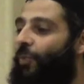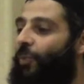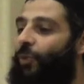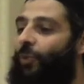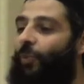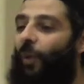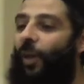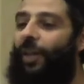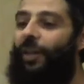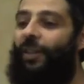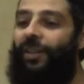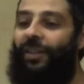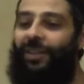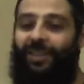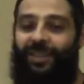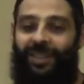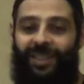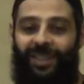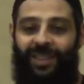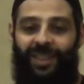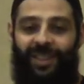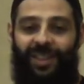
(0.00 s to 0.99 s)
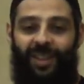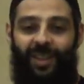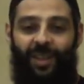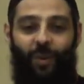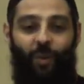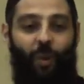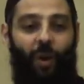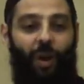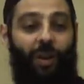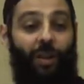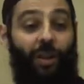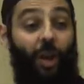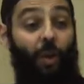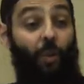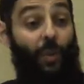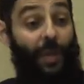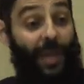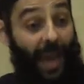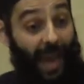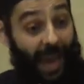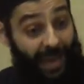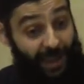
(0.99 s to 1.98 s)
is mutma'in. Oh Allah,
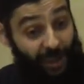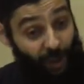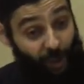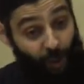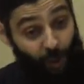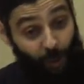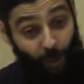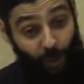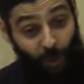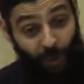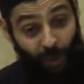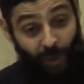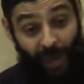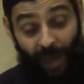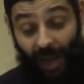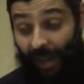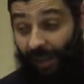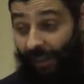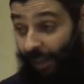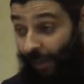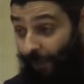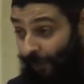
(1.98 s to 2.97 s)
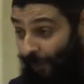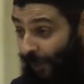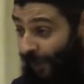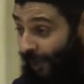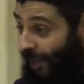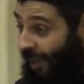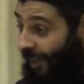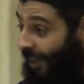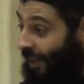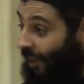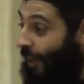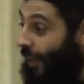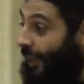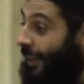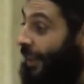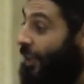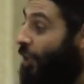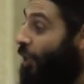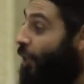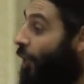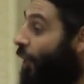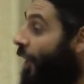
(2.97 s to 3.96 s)
we ask you a nafs that
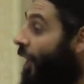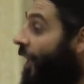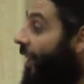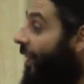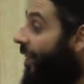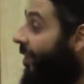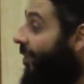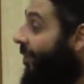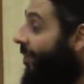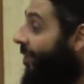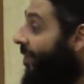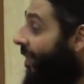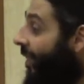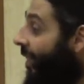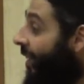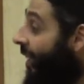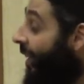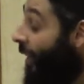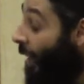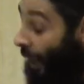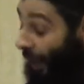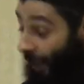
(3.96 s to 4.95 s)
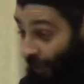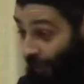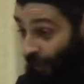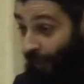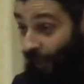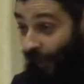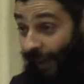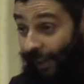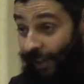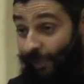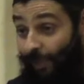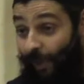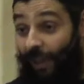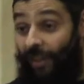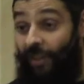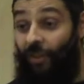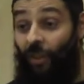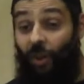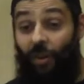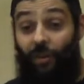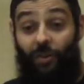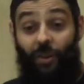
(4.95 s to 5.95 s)
is serene, characterized by
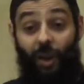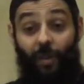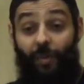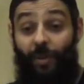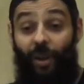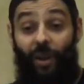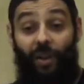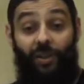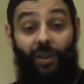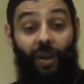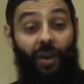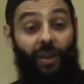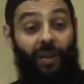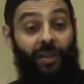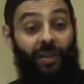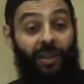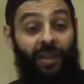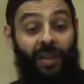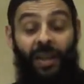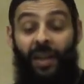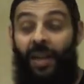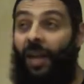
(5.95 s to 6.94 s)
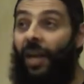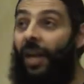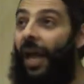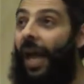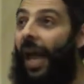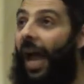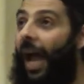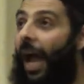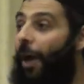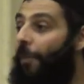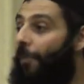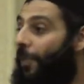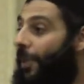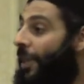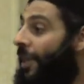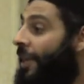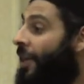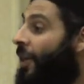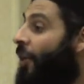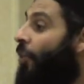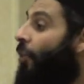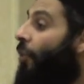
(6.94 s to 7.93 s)
tarda biqada'ik,
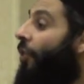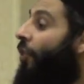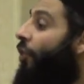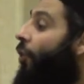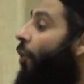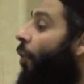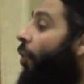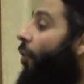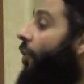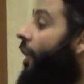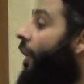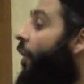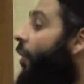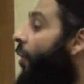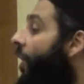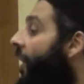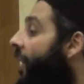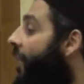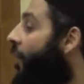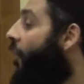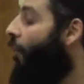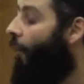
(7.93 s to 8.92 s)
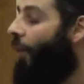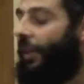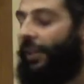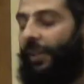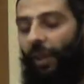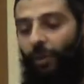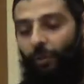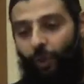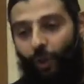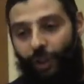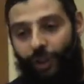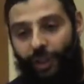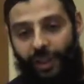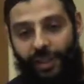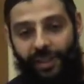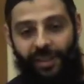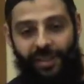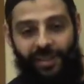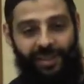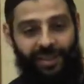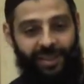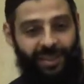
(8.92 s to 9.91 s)
happy with your decree, whatever it
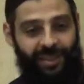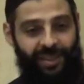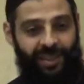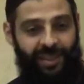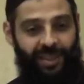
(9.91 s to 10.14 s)
is,